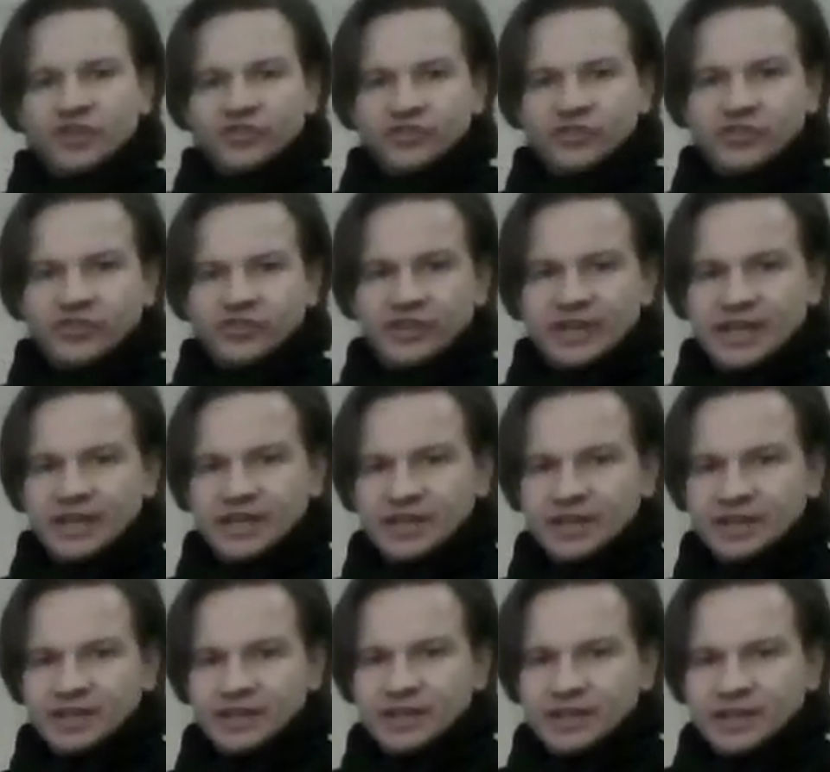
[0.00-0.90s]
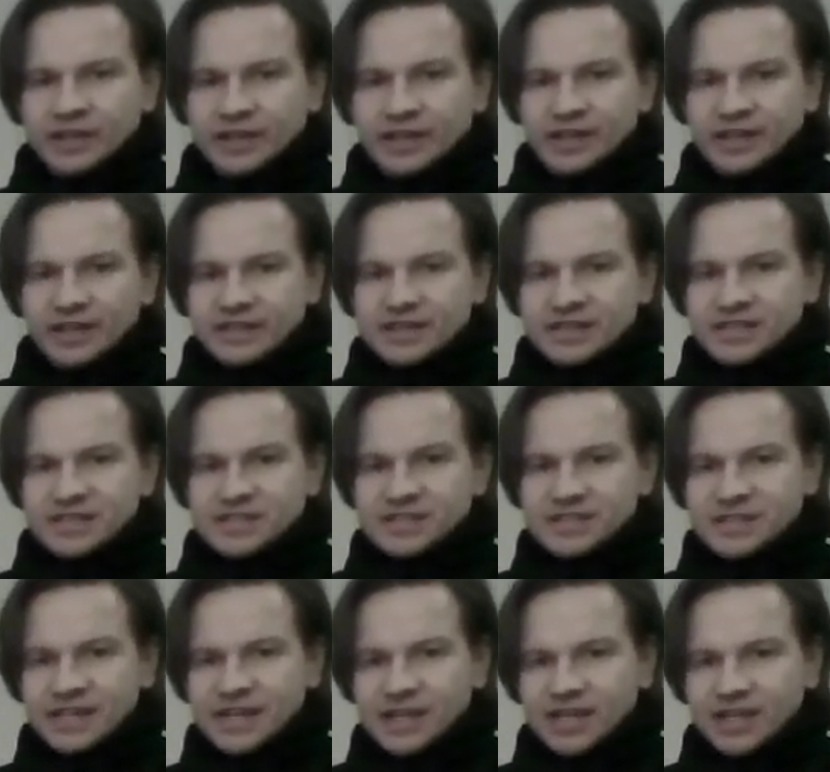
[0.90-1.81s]
Check that the
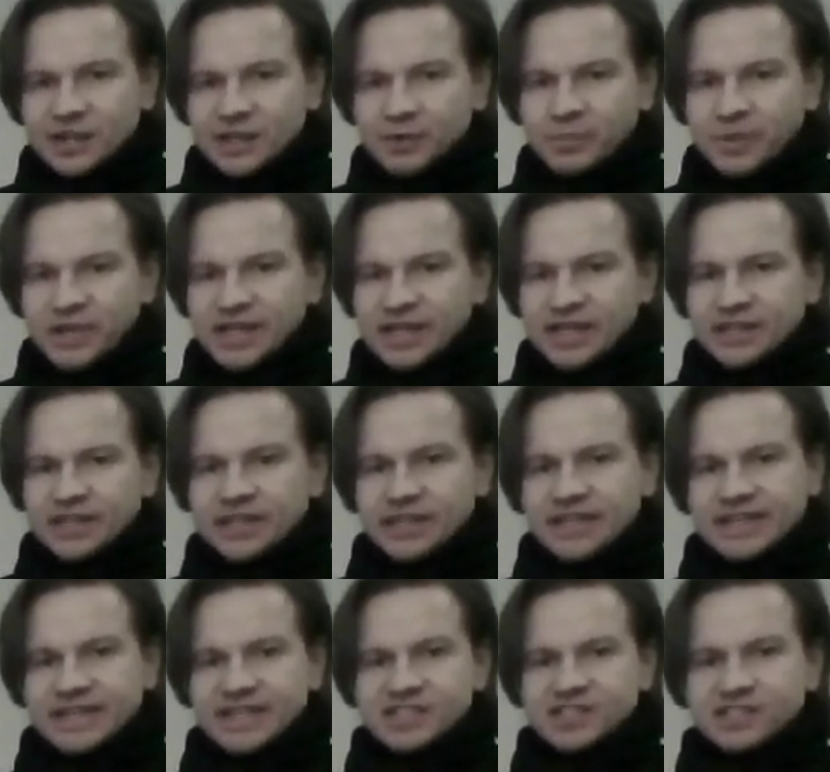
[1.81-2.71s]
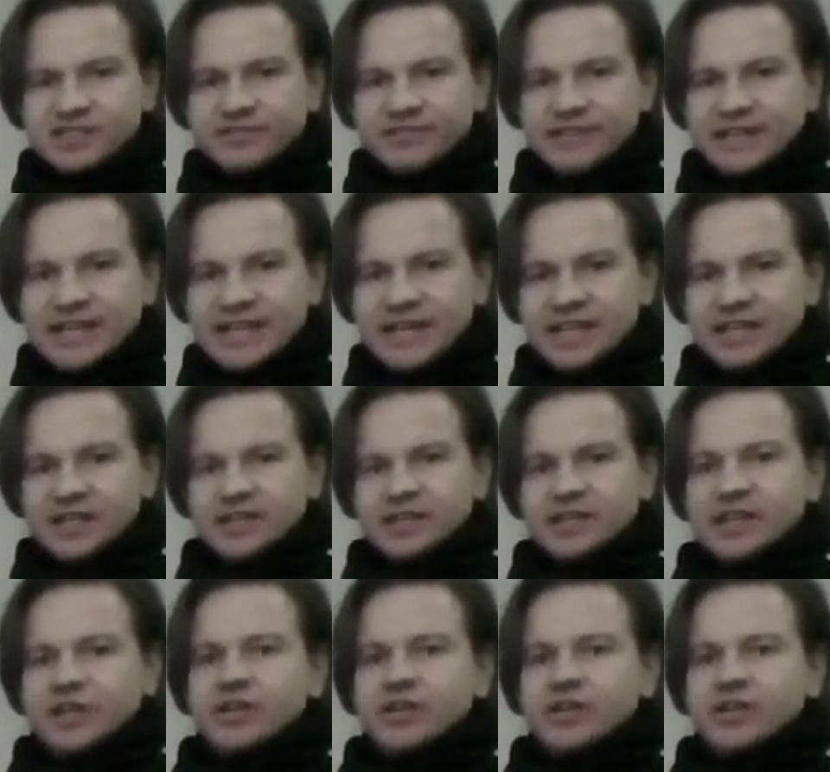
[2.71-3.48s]
side panel lays flat.